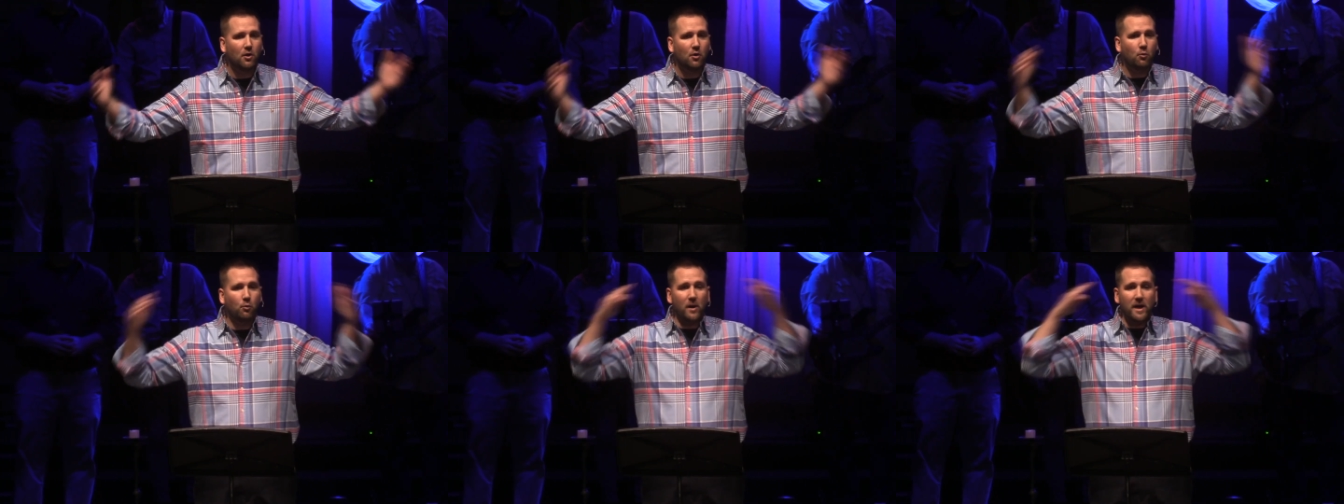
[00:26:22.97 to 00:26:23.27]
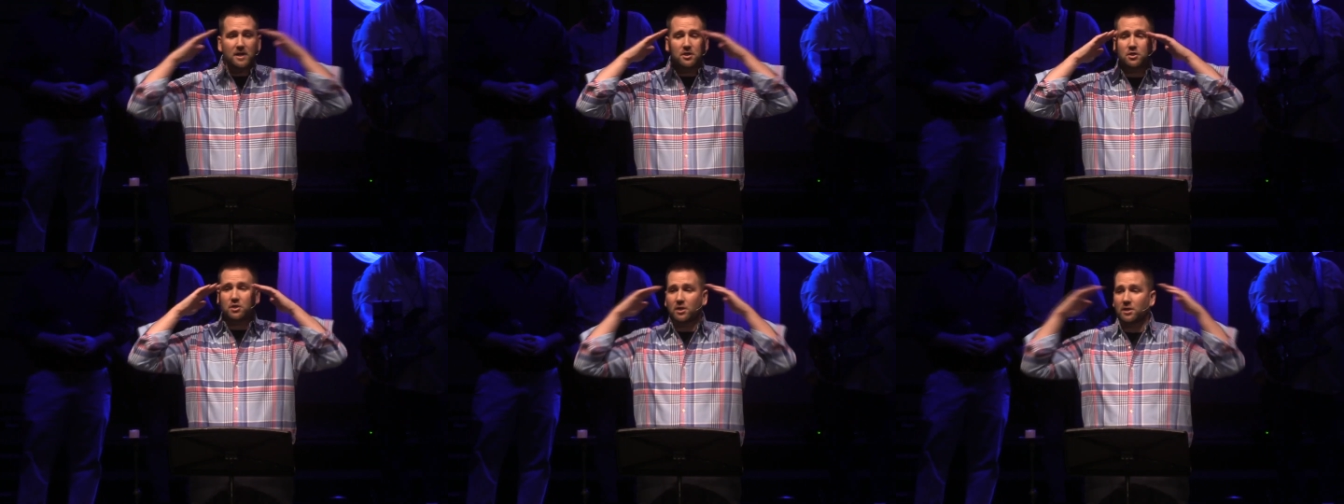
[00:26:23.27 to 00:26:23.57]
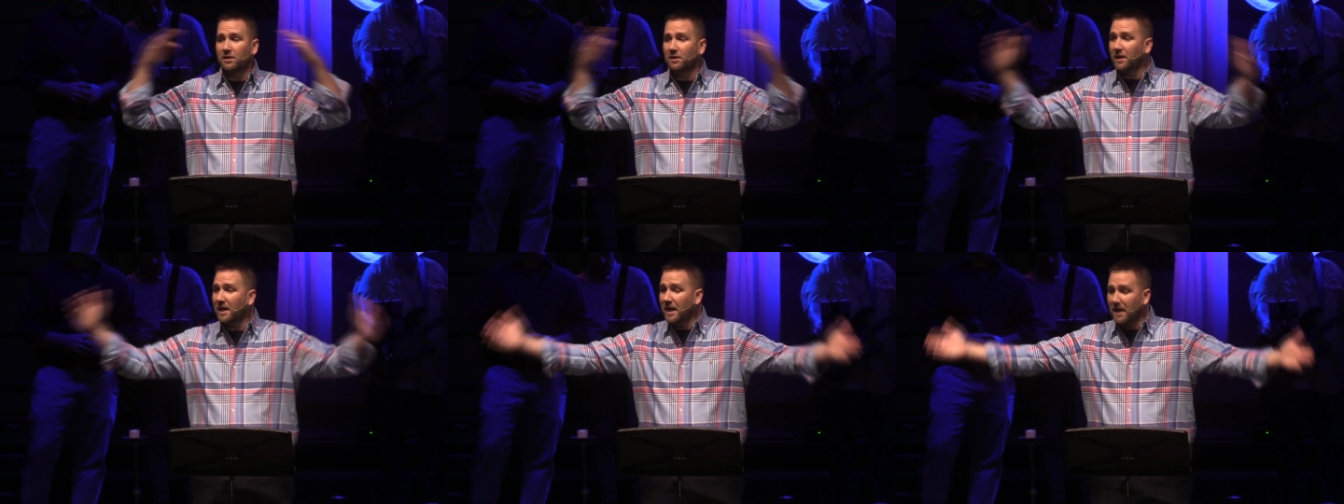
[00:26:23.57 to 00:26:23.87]
we
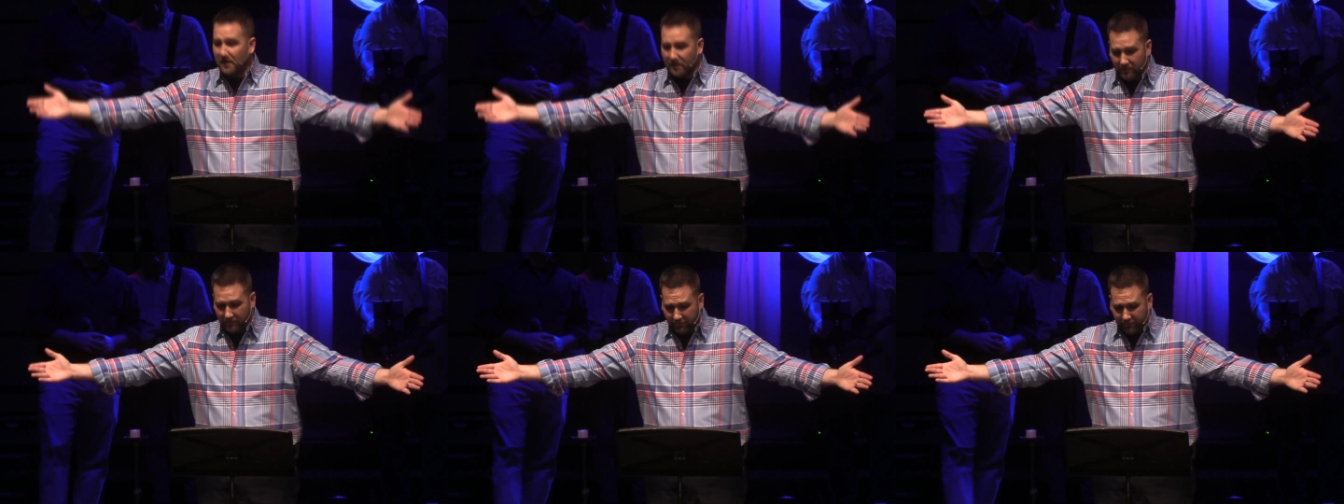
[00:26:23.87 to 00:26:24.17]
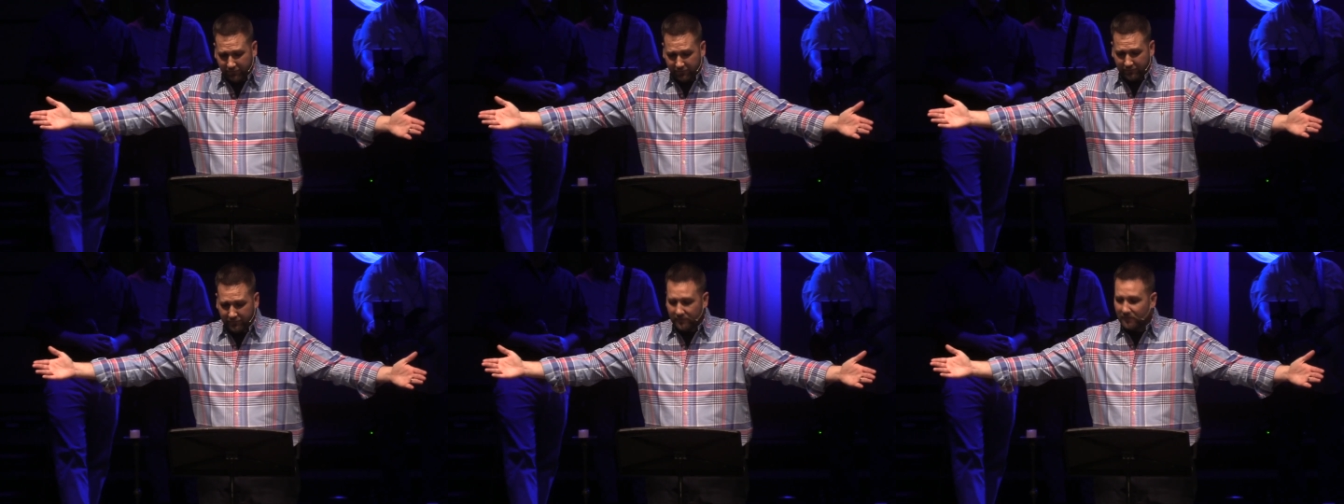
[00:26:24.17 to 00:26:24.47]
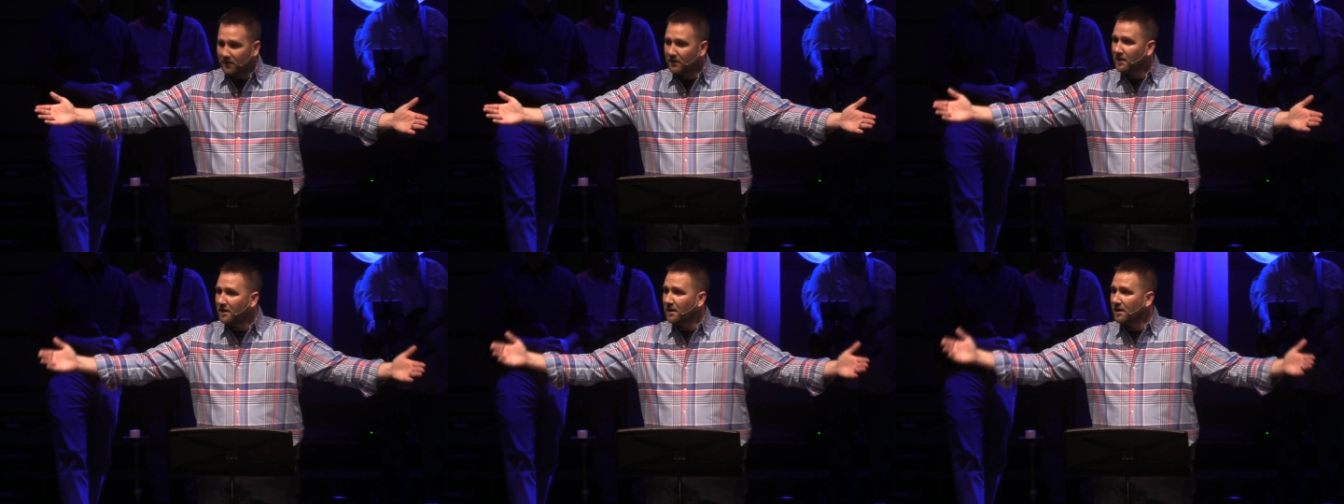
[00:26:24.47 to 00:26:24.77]
should live
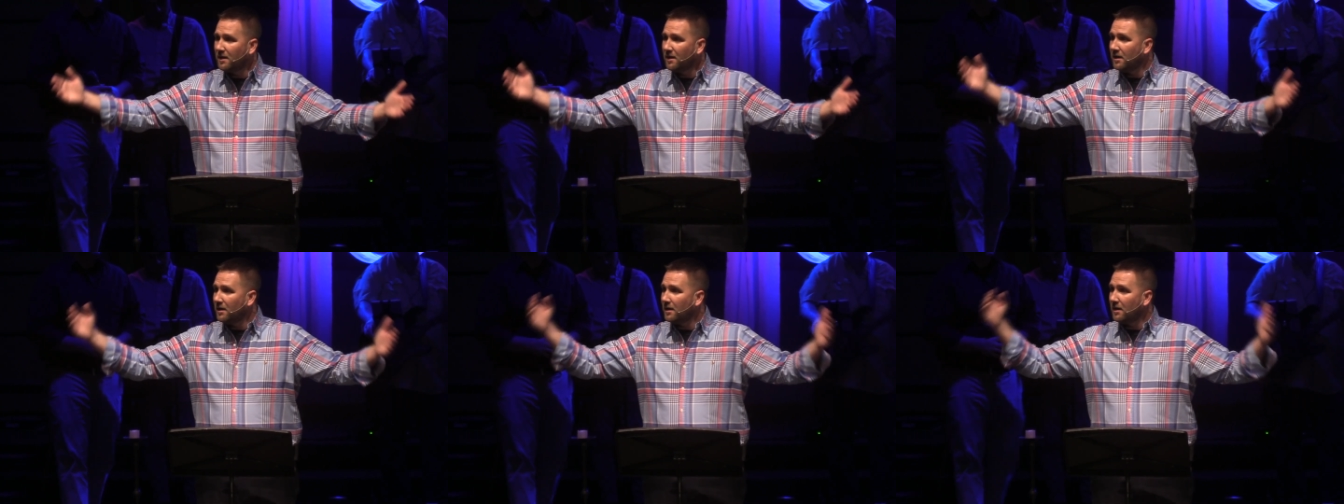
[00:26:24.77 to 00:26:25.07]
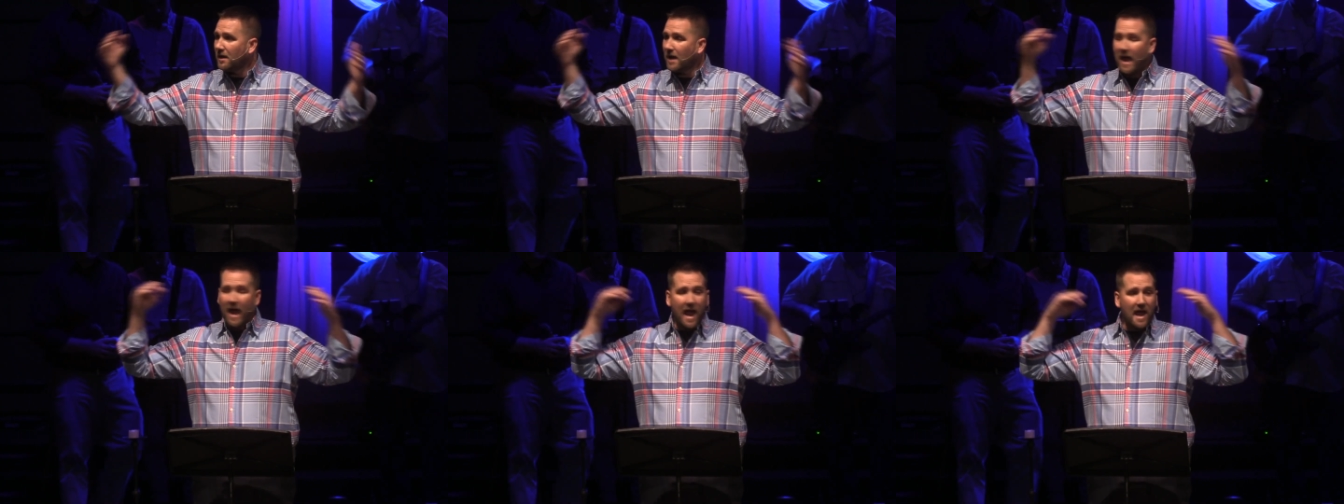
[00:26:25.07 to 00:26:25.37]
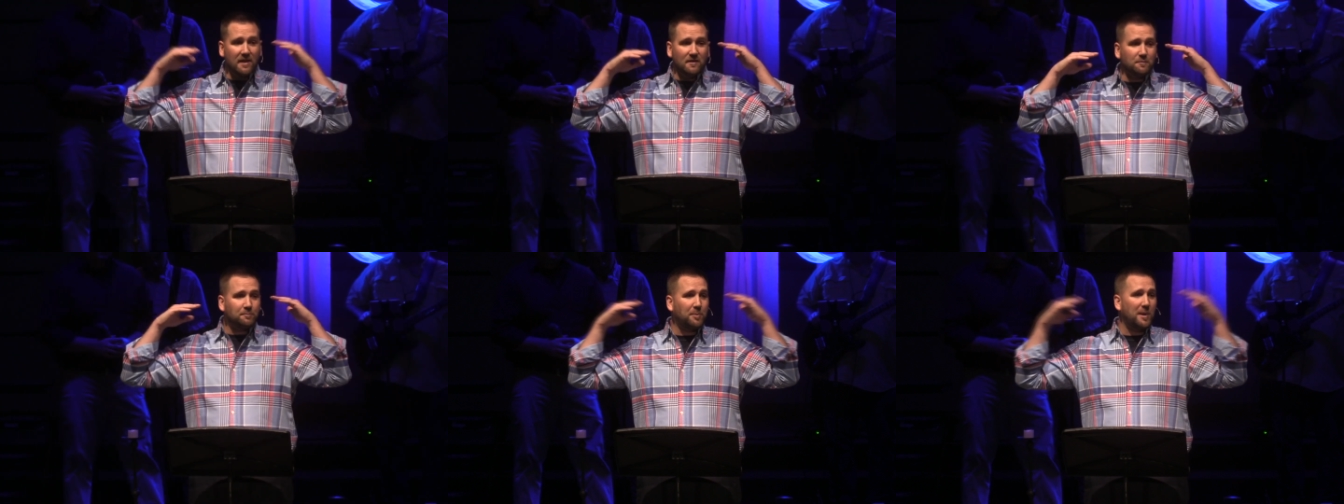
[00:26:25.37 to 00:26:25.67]

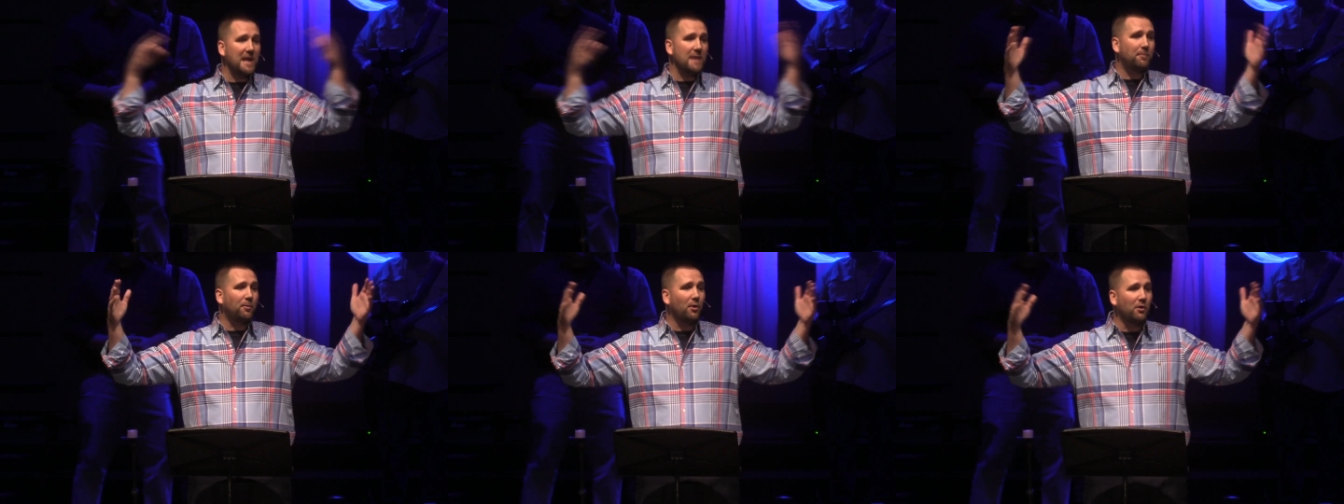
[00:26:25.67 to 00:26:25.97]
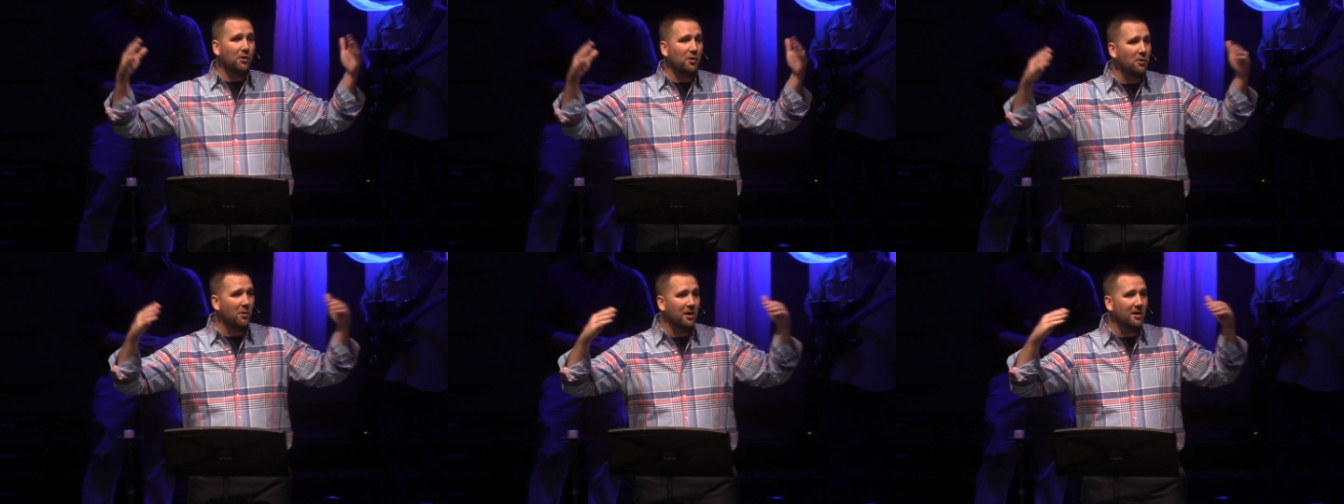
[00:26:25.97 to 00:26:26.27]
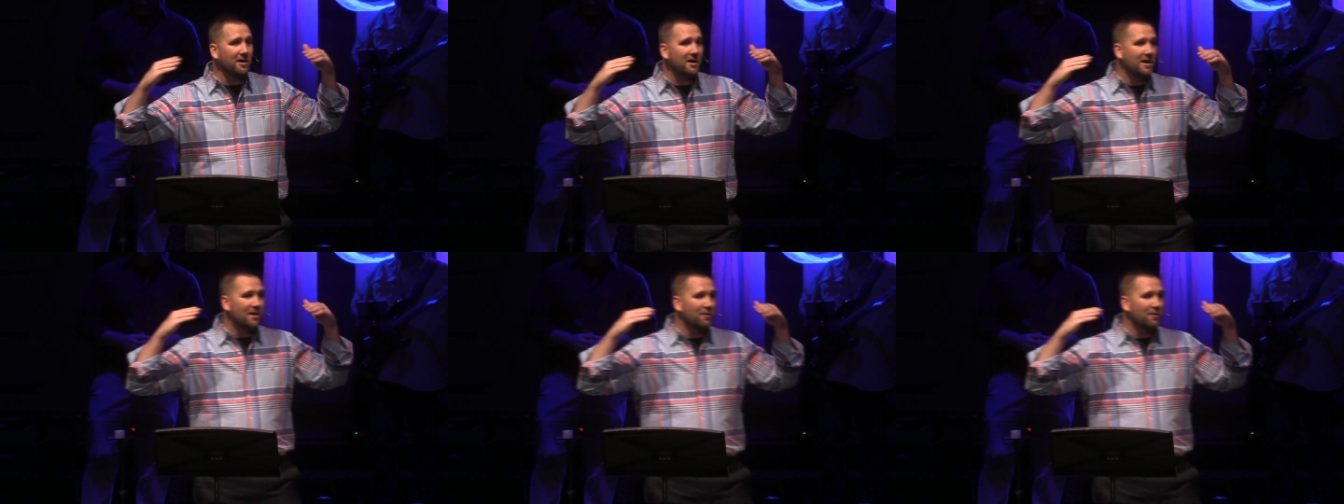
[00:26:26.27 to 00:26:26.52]
as people who are